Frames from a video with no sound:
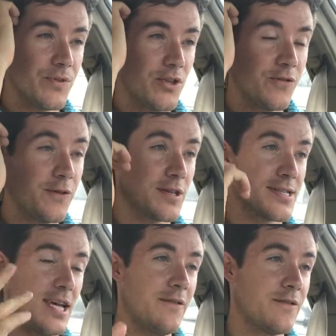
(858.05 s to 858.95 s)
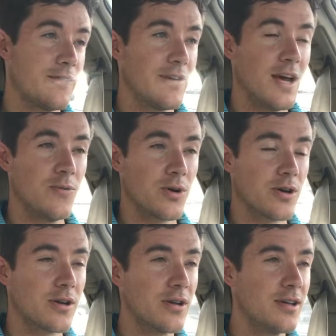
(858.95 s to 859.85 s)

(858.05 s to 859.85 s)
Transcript: Do you feel safe at work?